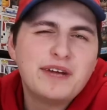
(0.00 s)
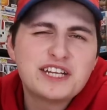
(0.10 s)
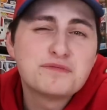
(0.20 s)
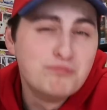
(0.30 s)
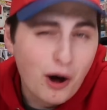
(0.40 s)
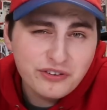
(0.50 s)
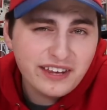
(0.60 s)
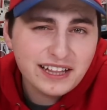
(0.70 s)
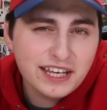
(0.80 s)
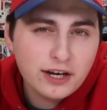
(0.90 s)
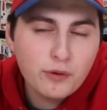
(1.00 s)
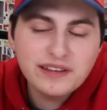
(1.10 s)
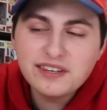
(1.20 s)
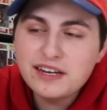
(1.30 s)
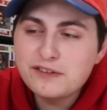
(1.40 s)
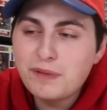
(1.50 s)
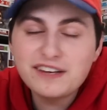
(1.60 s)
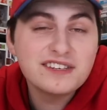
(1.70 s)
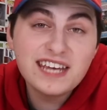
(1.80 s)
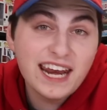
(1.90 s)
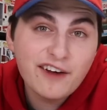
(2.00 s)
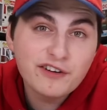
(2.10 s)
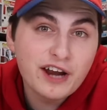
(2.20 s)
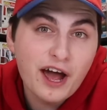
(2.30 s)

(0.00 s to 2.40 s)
mean, it's most likely a coincidence, but you never